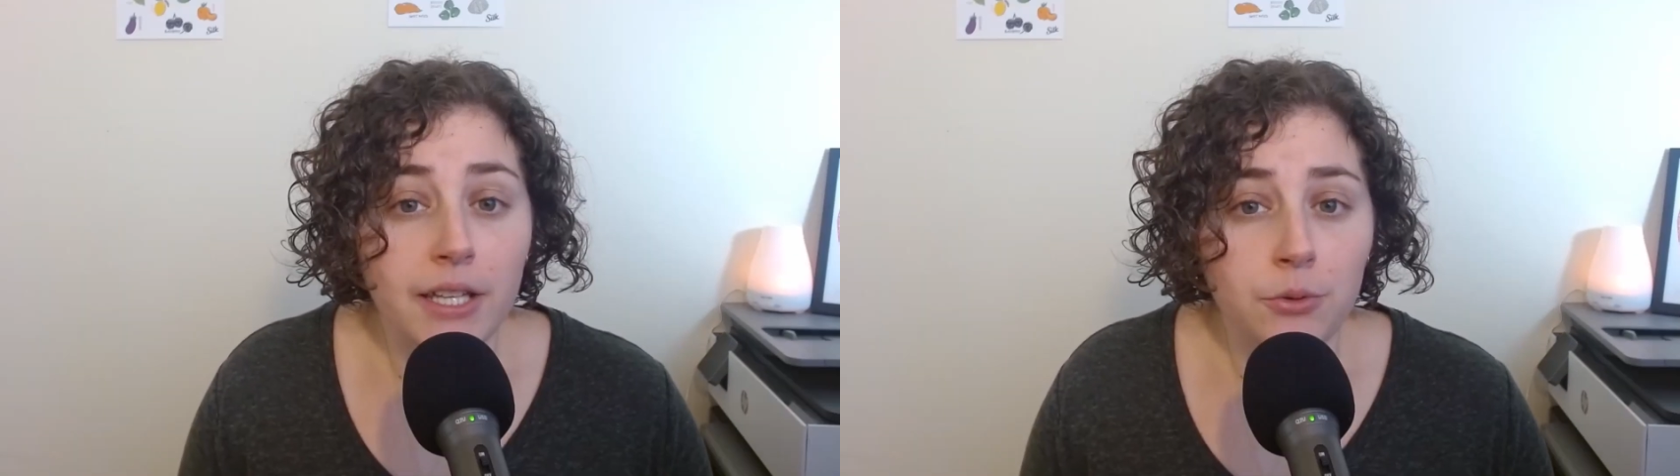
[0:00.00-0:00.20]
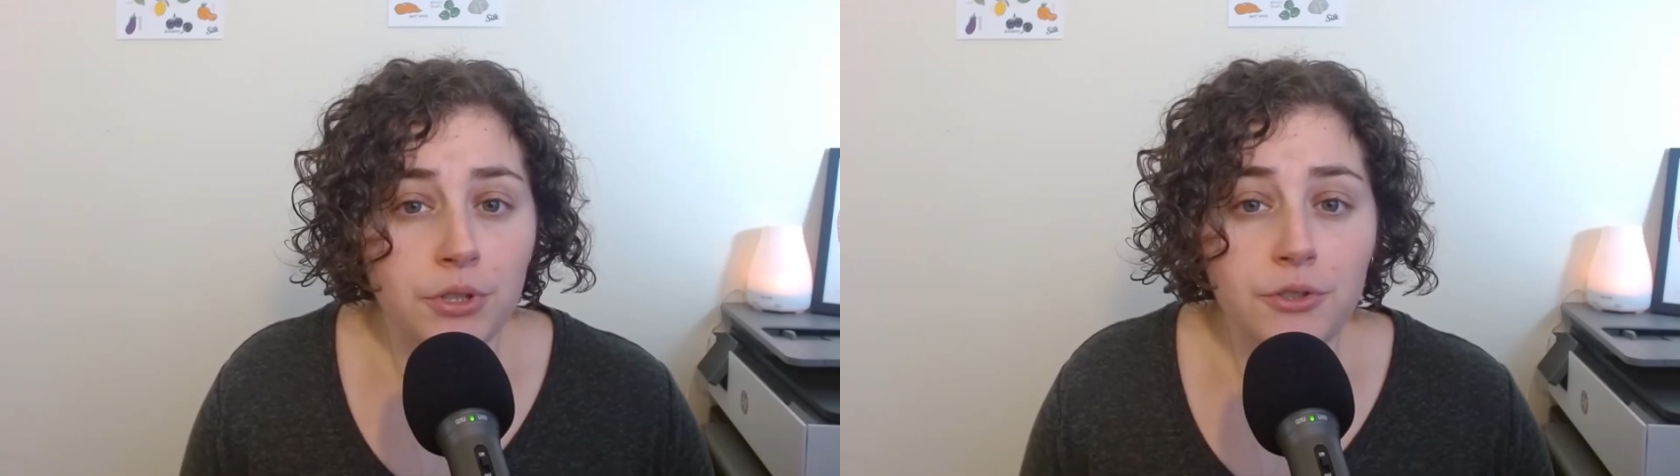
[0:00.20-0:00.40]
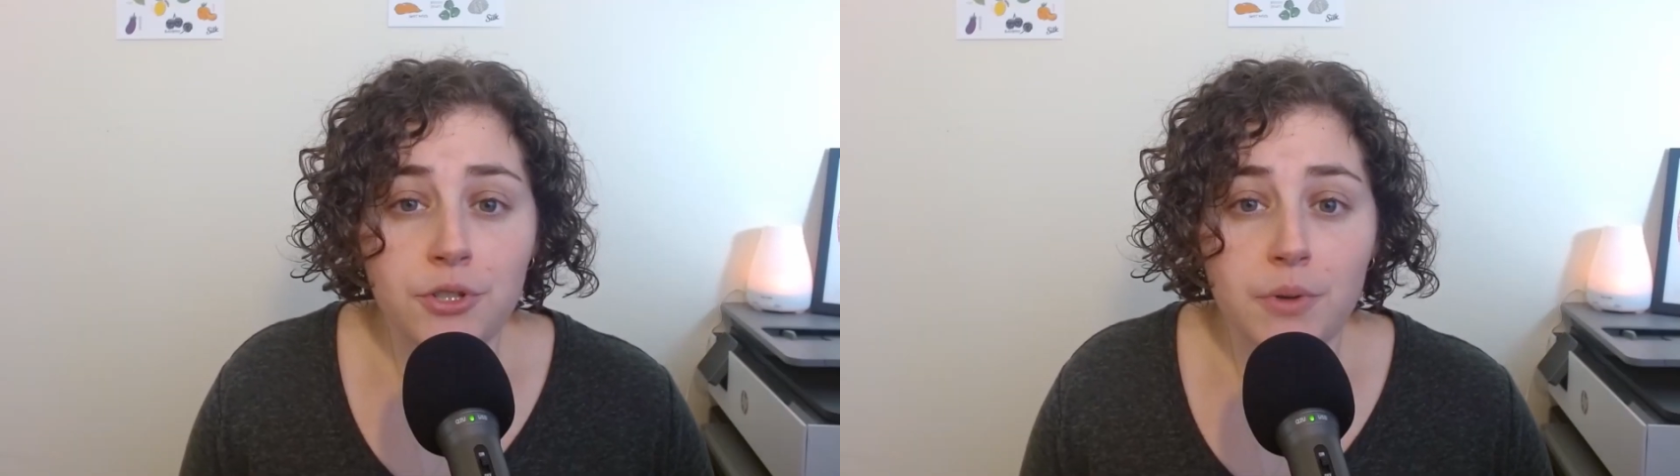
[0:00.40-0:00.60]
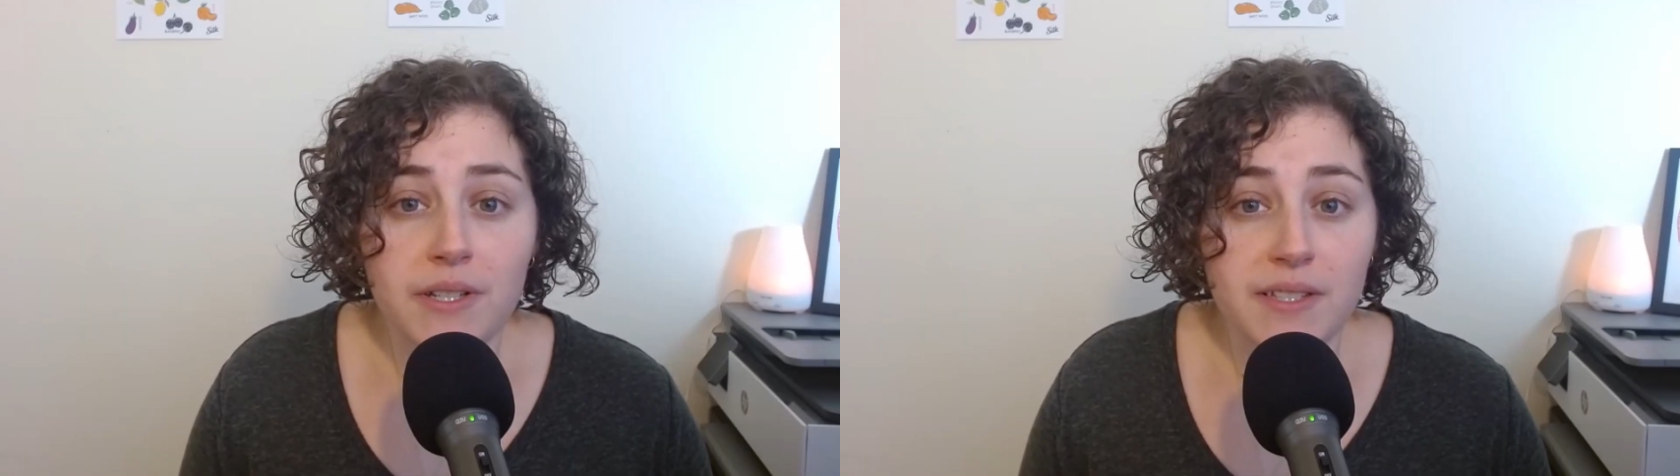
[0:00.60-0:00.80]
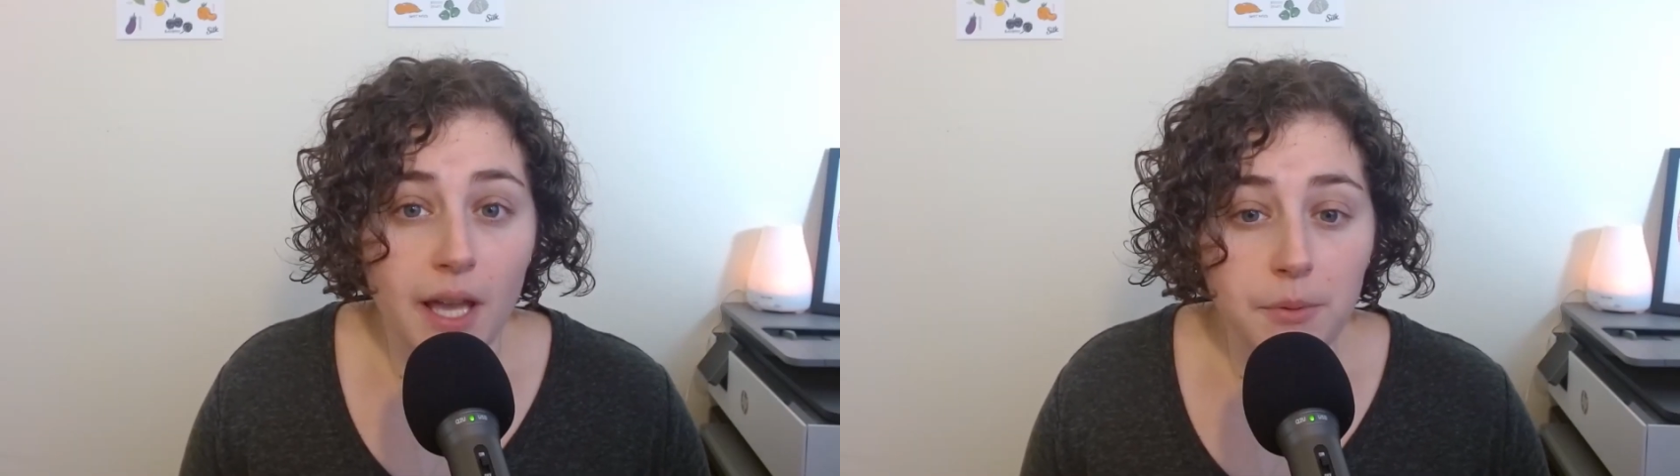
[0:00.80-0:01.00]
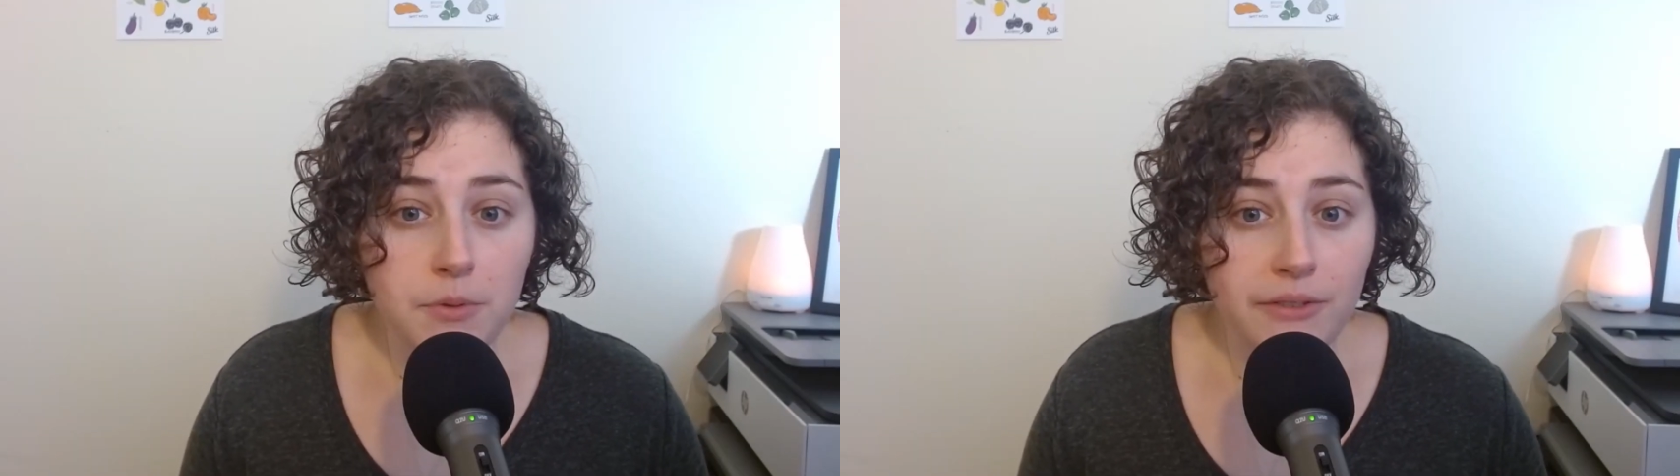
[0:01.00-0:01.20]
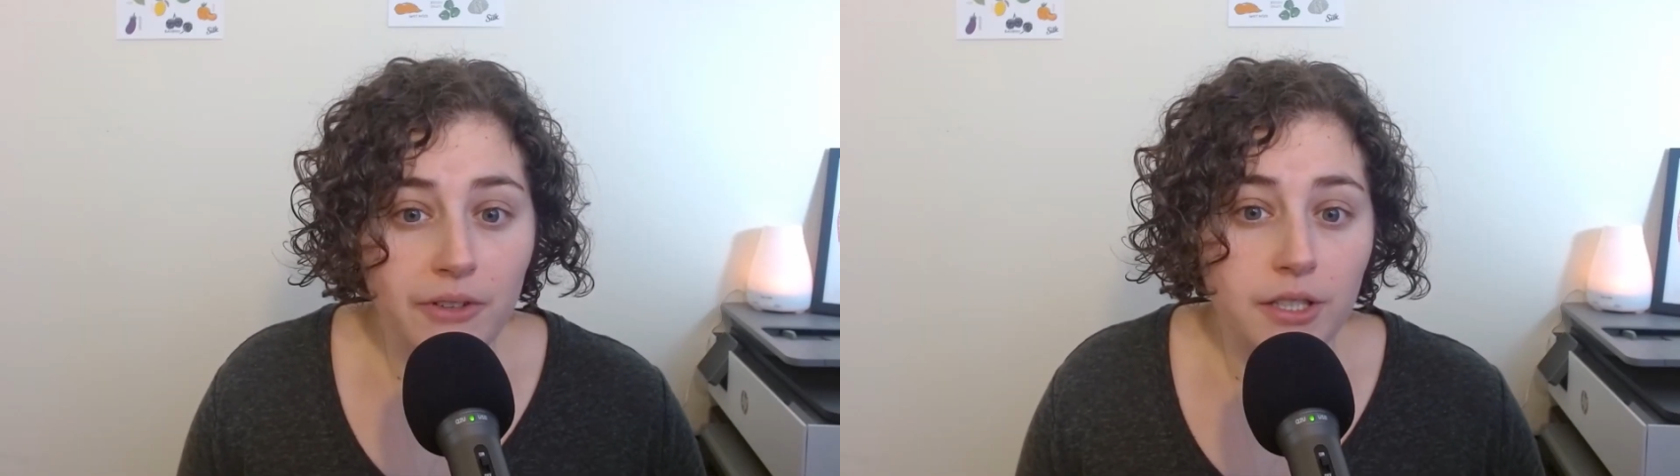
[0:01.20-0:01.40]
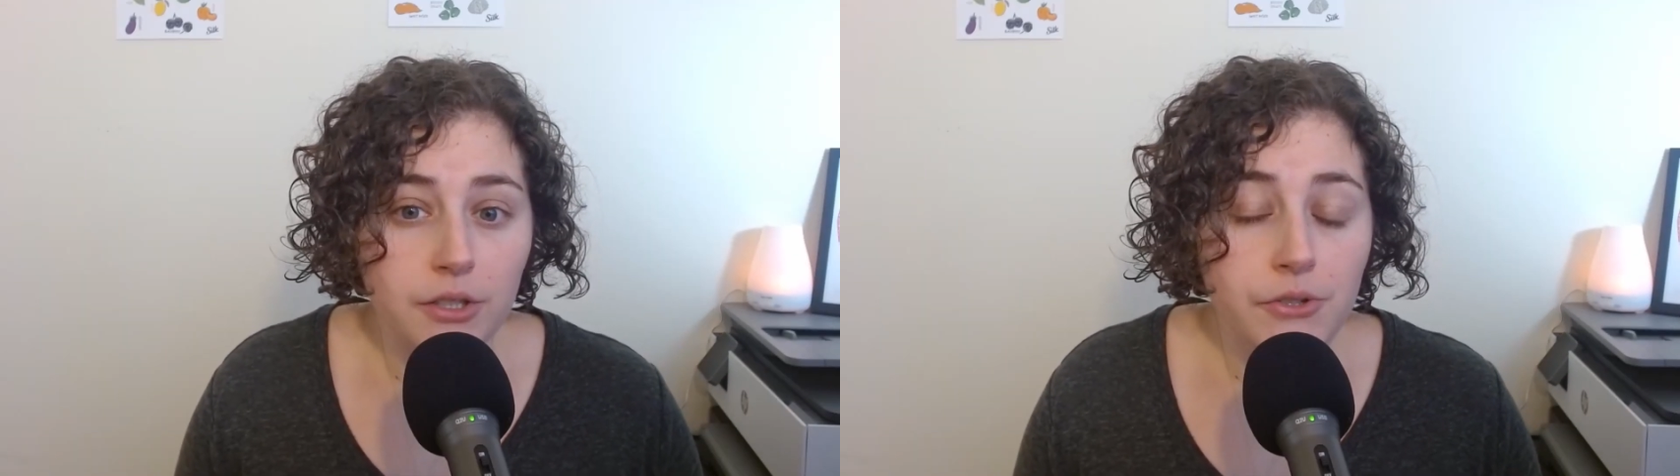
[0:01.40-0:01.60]
In order to accept
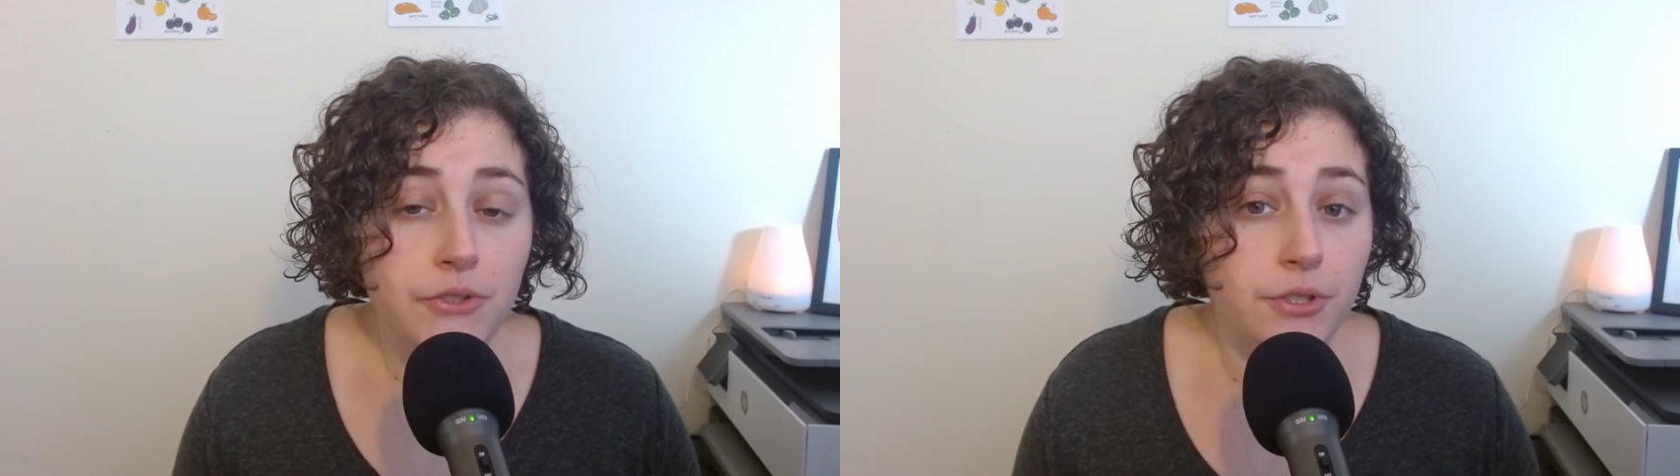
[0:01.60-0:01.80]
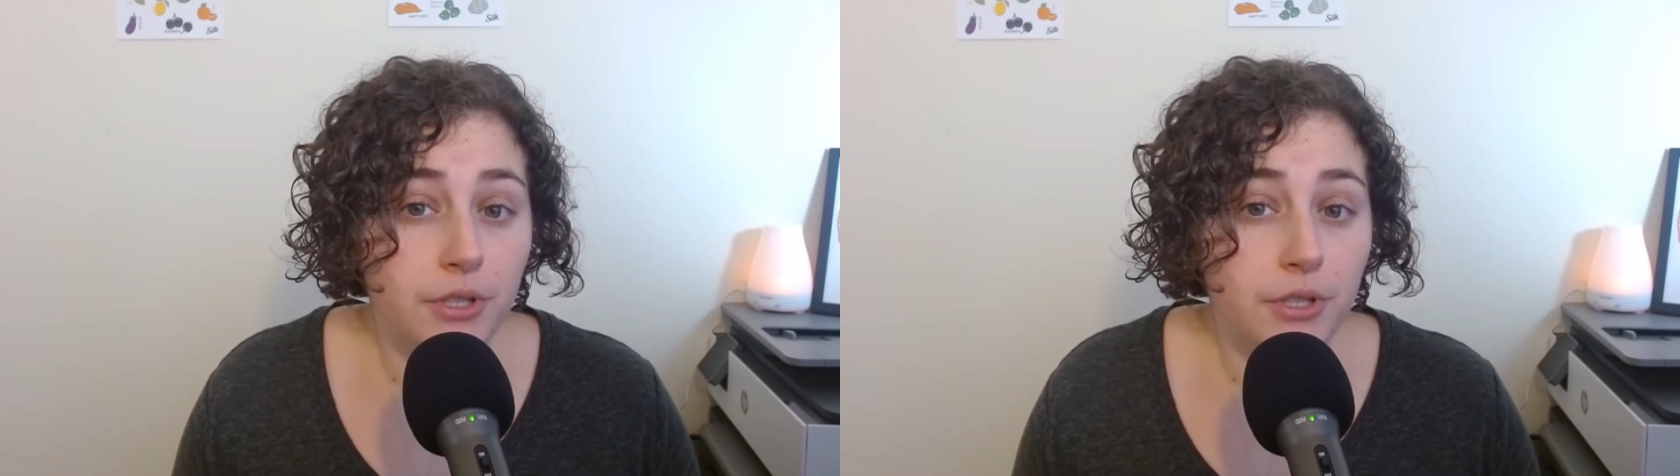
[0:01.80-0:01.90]
referrals,